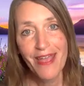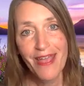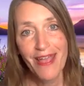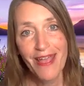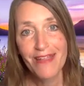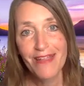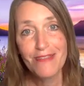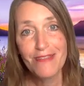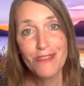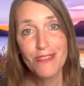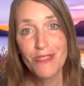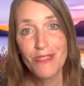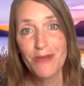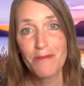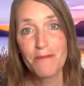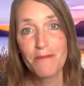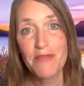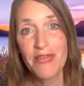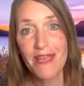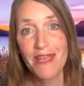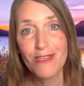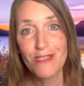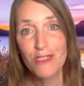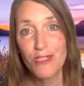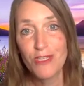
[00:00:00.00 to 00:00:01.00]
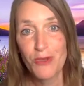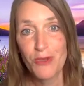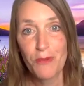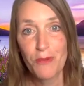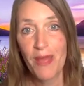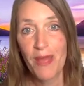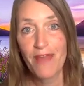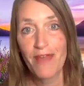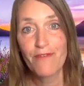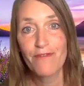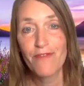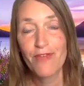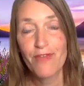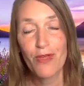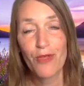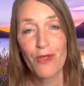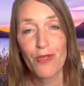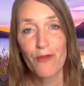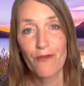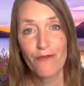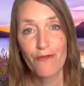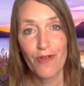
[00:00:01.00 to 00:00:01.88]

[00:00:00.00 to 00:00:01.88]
And some days you might feel